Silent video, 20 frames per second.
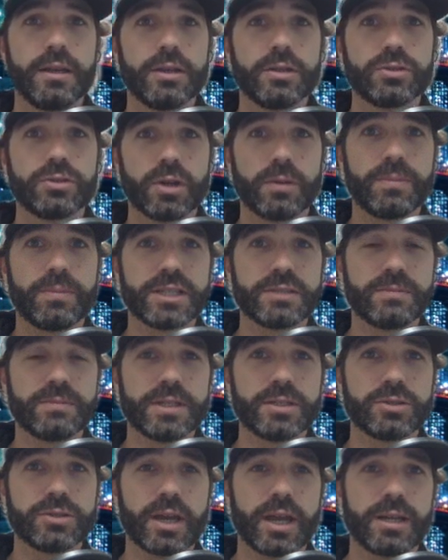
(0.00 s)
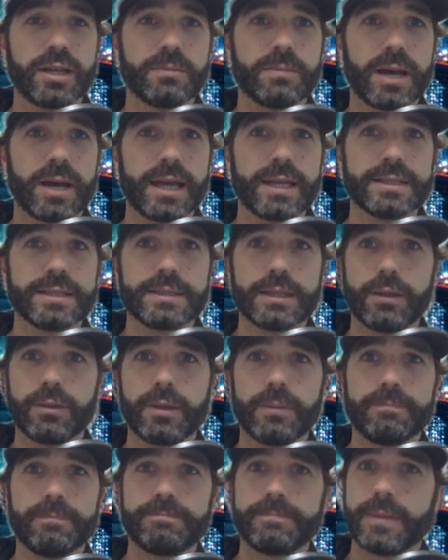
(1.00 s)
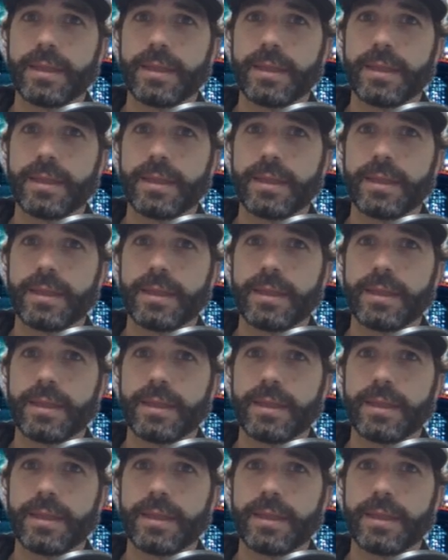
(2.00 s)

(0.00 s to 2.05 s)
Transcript: Trump has been trying to buy and sell them.